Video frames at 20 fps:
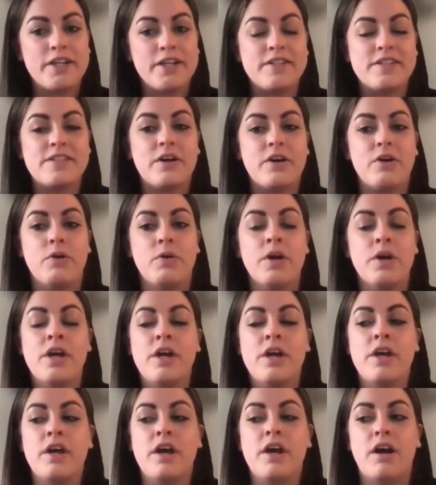And so,
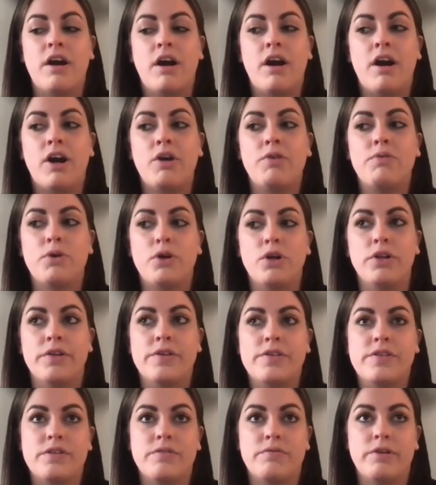our role
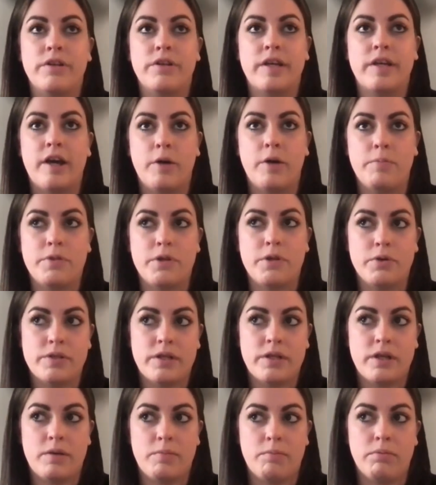is to really help
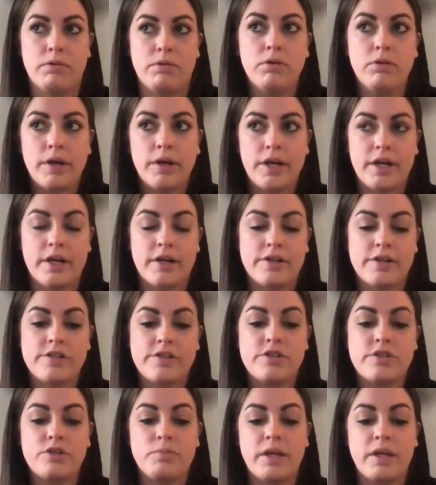those employers
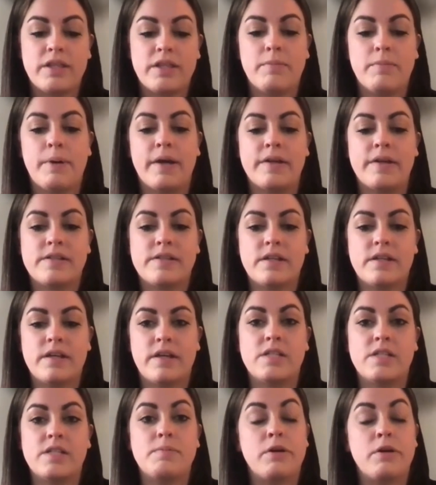to make the best
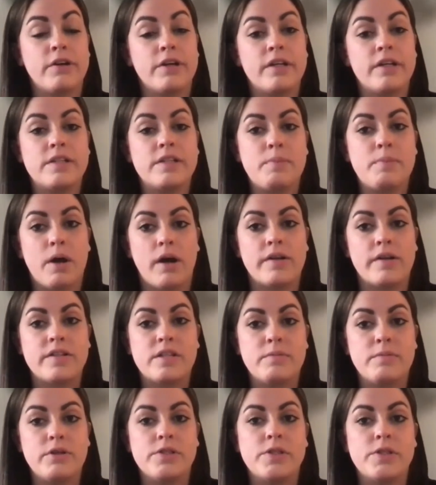experience
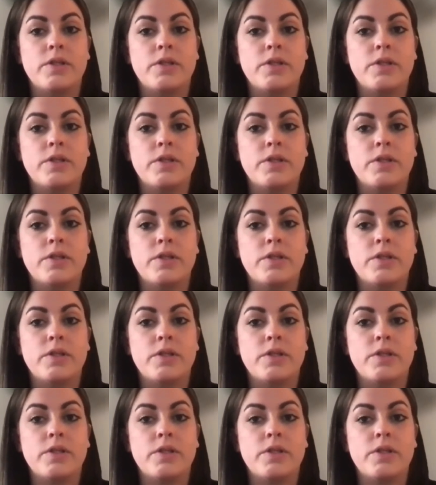possible,